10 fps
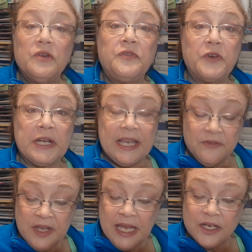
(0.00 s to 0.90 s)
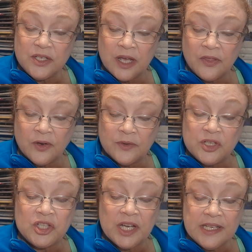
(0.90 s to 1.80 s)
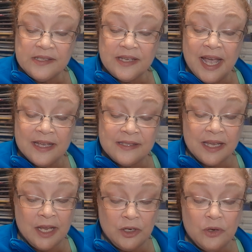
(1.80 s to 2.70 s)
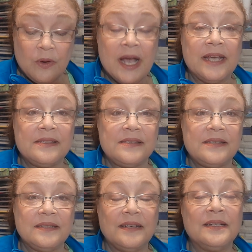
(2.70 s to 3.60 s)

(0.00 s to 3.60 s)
forgiving each other, just as in Christ